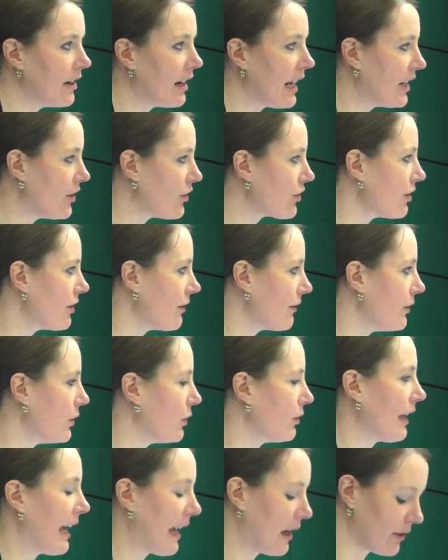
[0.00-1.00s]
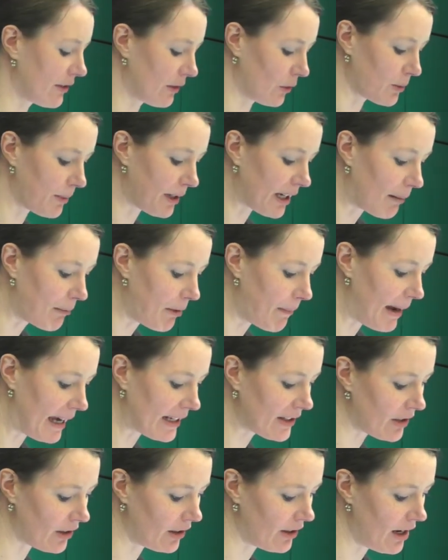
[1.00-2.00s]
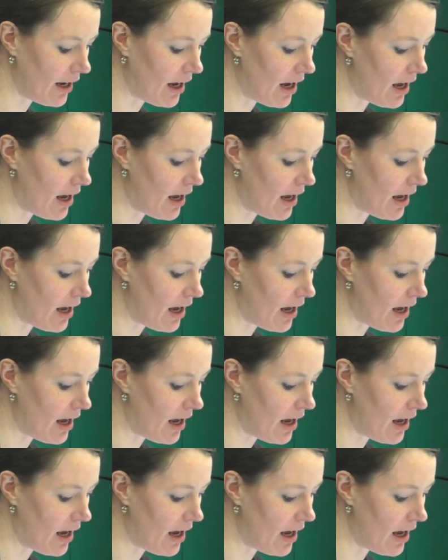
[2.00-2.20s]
ancient feudal households become a matter